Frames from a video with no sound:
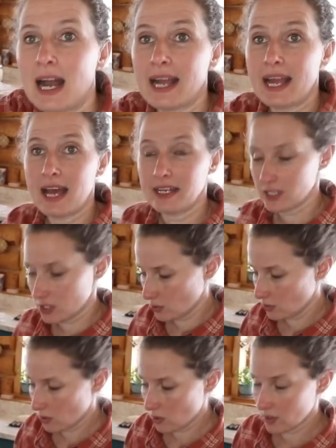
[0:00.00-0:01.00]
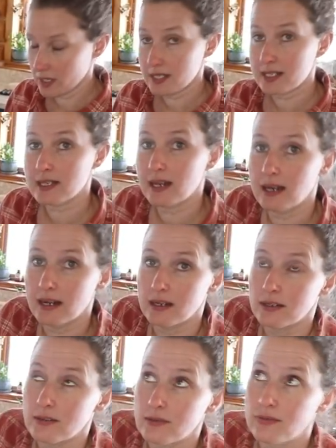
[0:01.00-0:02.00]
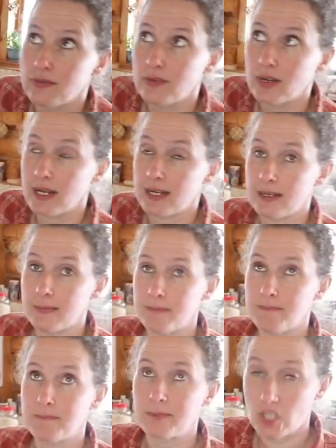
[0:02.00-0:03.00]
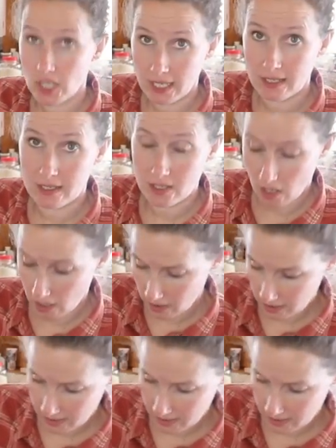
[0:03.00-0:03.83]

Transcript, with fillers: I added two quarts of um, chicken stock